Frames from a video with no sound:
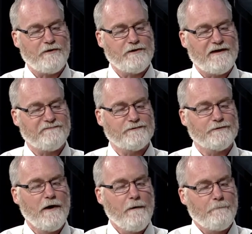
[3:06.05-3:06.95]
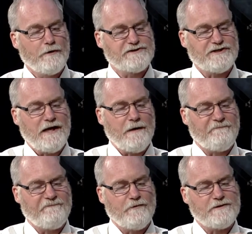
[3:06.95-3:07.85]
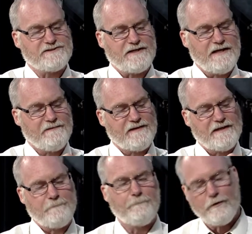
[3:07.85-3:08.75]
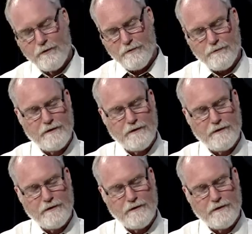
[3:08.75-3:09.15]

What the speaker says: you have to push up first and then pull.